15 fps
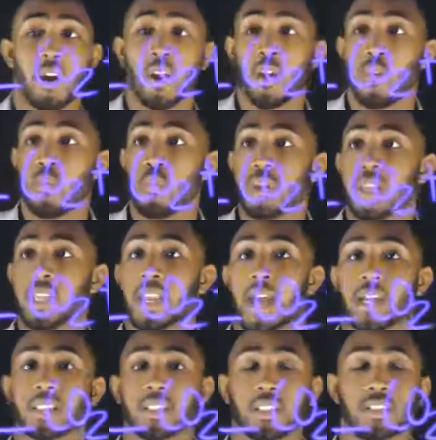we can actually
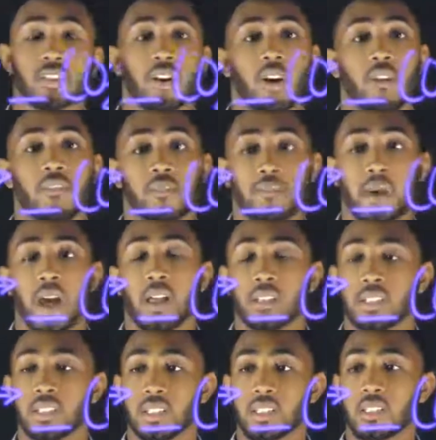solve and balance
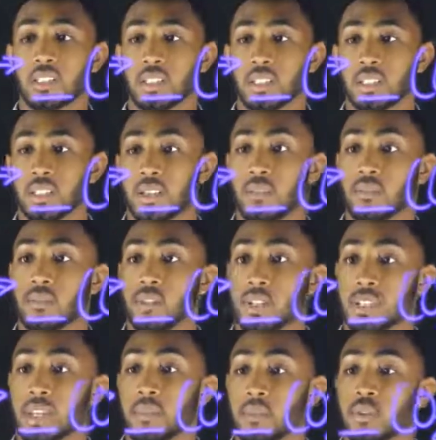this
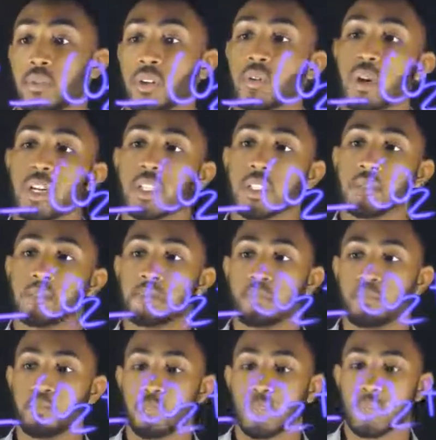chemical equation.
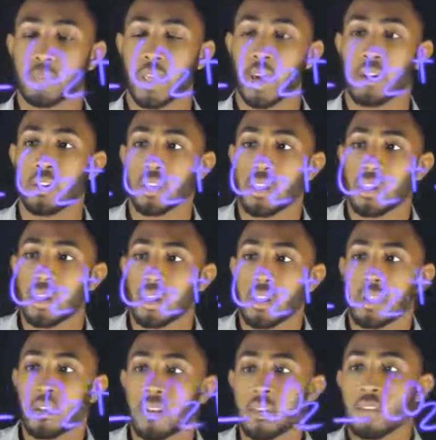Now,
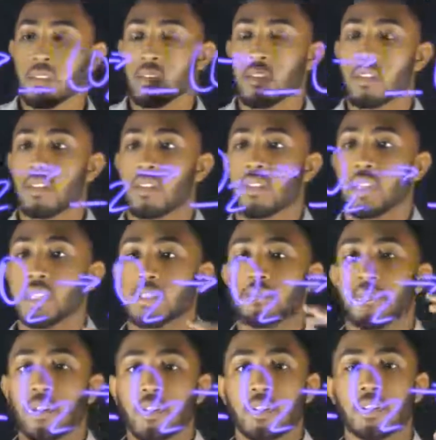let's
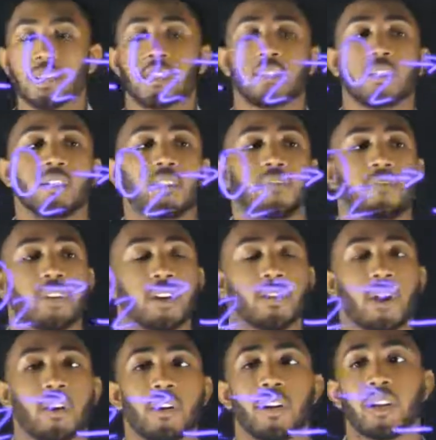first figure out
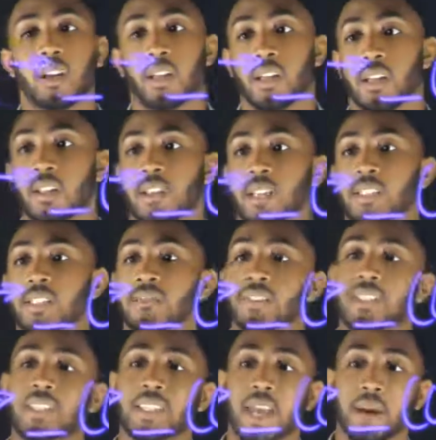a list of
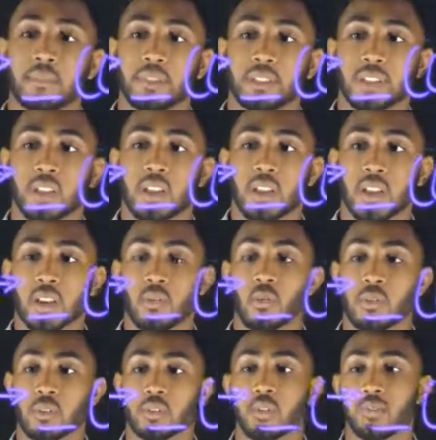steps in order
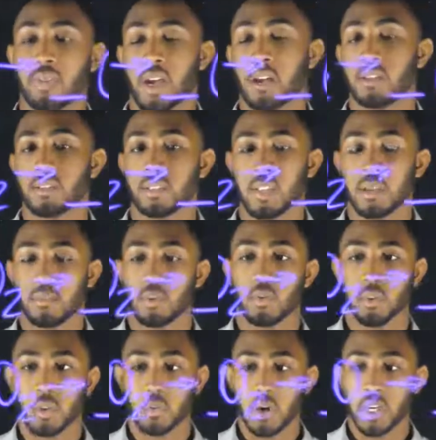to balance a chemical
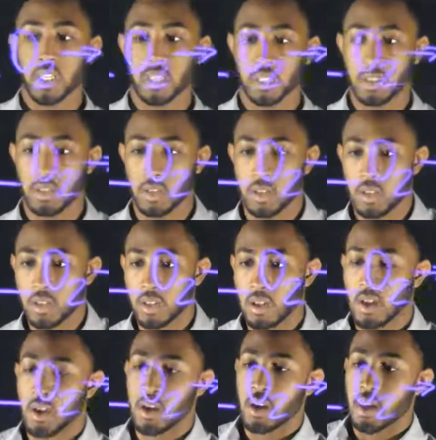equation.
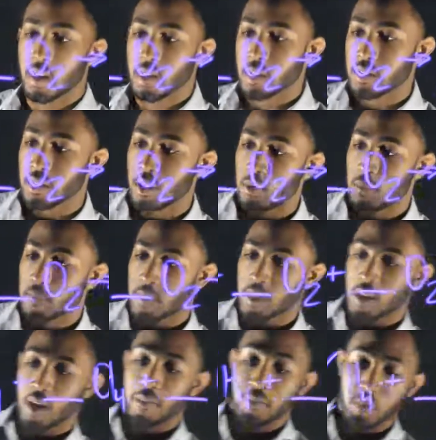So, I
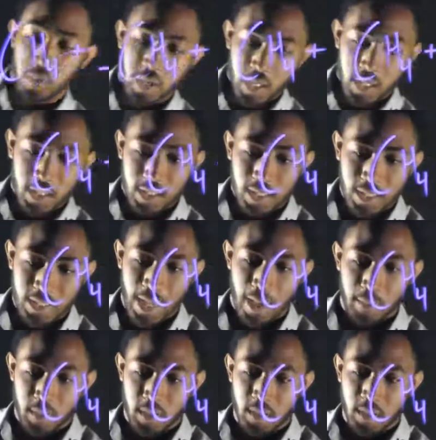have 3 easy steps